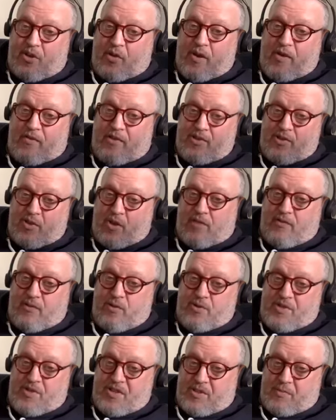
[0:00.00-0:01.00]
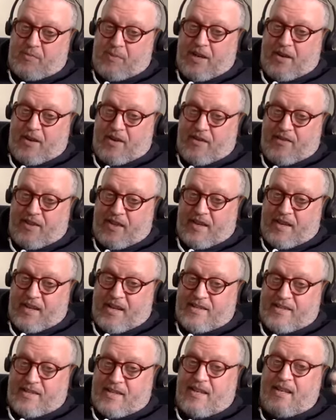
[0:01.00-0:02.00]
degree of control of who's the Speaker of the
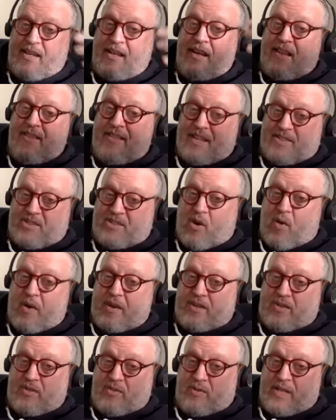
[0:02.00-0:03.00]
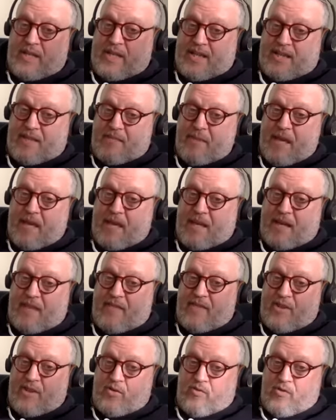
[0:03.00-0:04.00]
Knesset that's going to lead the making
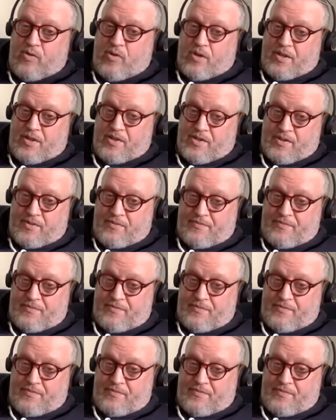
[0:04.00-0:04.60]
of the new rules.